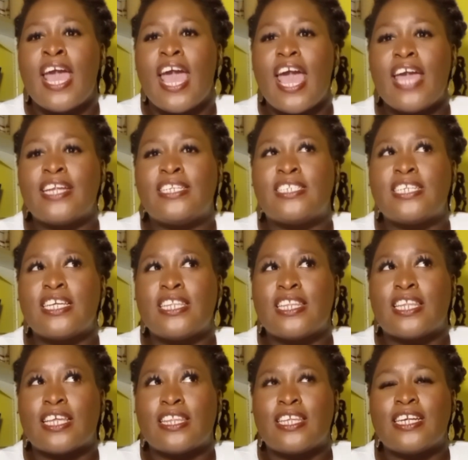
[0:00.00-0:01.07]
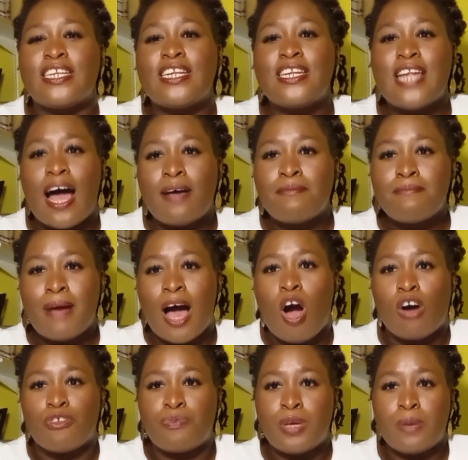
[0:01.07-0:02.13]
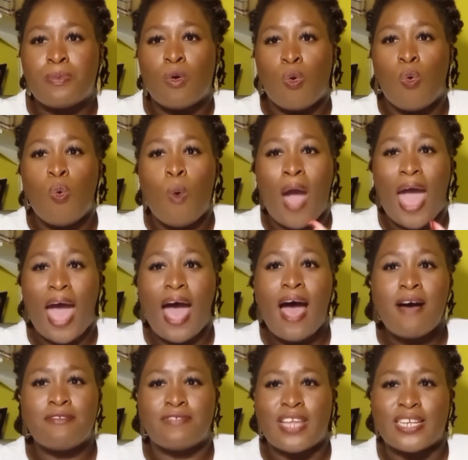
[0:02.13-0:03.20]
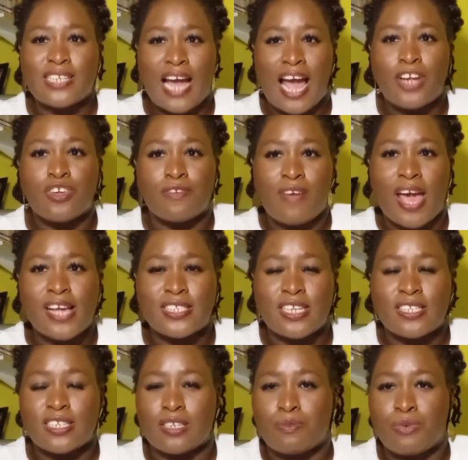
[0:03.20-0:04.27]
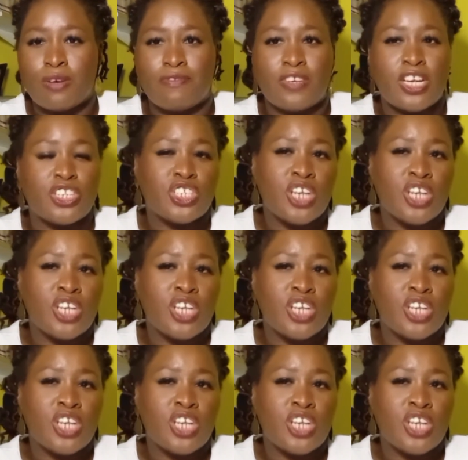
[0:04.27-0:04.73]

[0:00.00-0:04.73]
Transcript: The number of people who have that kind of access and privilege